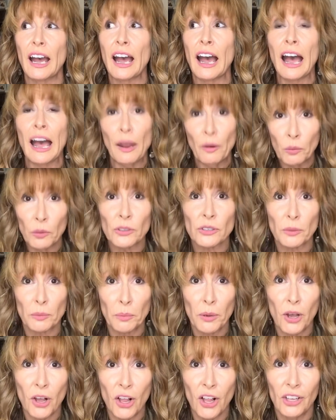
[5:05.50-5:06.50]
I was
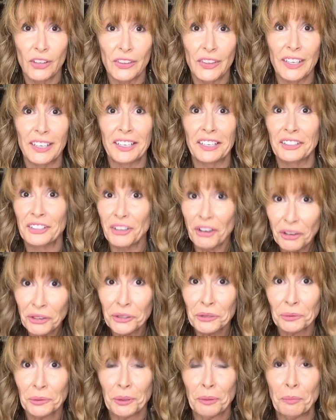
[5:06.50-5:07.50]
appalled that
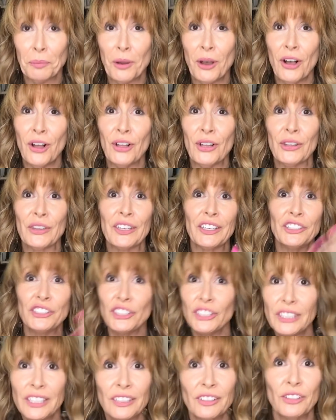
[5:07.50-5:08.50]
adults were appalled that
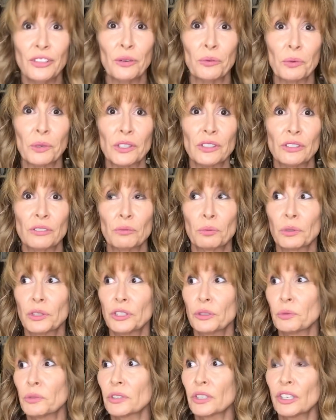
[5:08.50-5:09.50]
she didn't know what
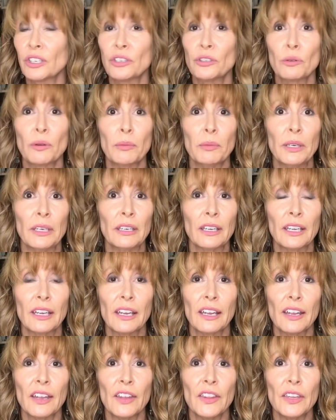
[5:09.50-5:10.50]
she was going to do. I mean,
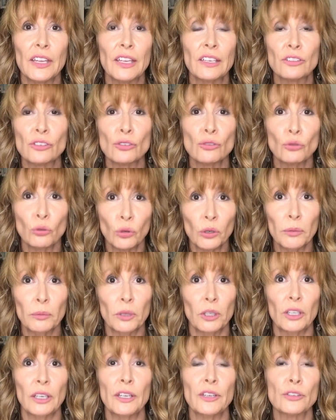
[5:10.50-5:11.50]
it's
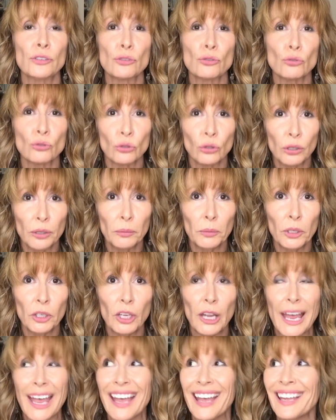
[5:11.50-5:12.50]
normal. It's
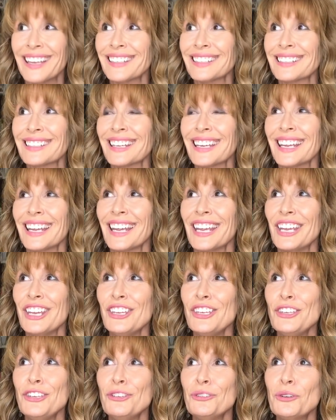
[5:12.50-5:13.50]
normal, and
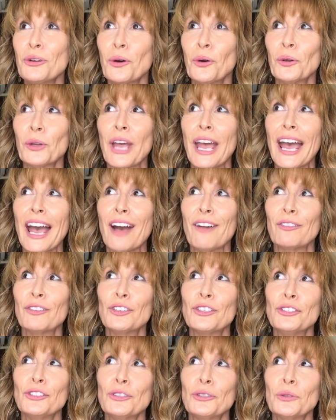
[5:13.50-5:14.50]
you don't
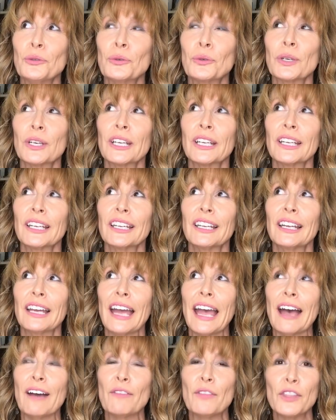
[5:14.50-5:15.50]
have to
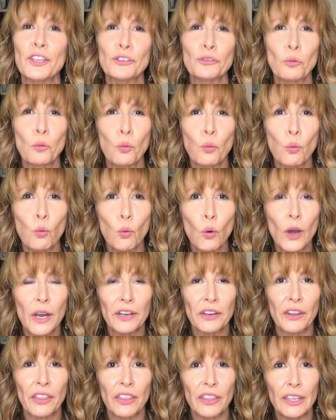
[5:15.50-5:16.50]
have this
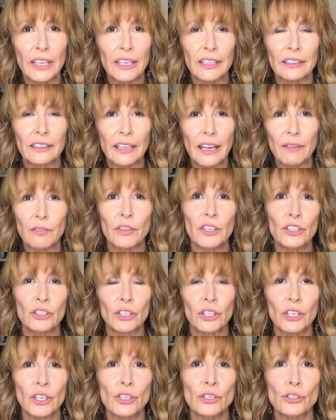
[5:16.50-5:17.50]
one thing in life that you're
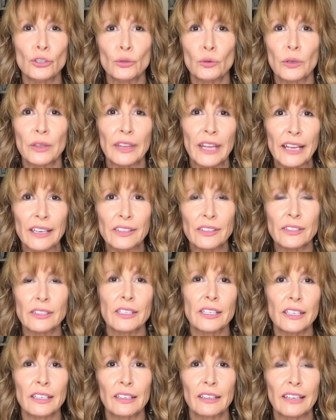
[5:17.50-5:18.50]
going to do and that's
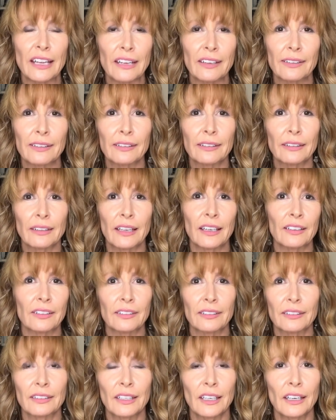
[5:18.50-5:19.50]
it. And
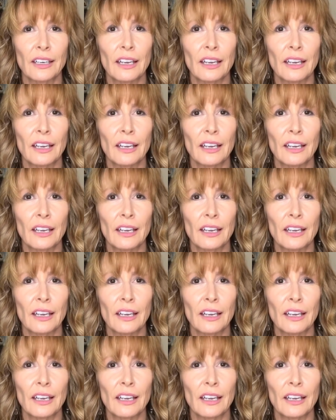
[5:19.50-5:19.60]
that's